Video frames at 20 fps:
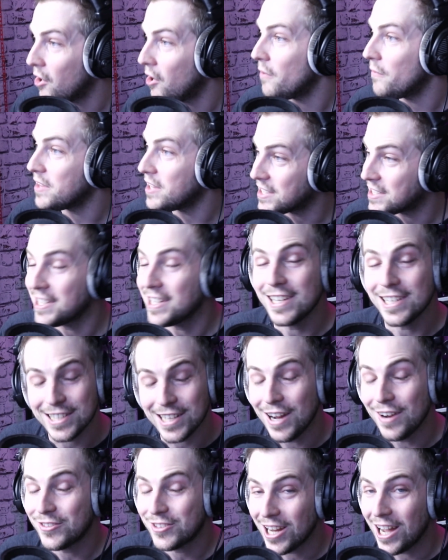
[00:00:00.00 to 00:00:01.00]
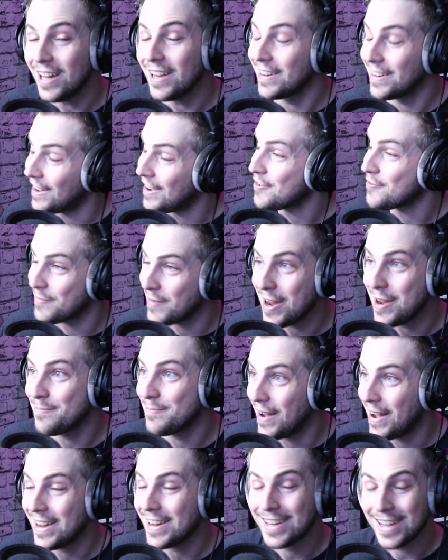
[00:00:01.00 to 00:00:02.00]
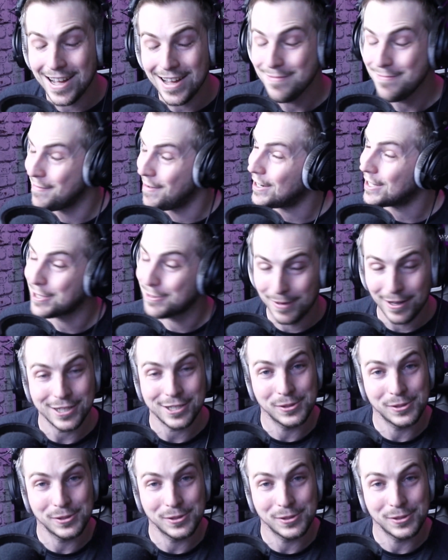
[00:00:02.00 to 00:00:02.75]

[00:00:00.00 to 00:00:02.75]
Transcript: of these things I've done, and I've made my gun much, much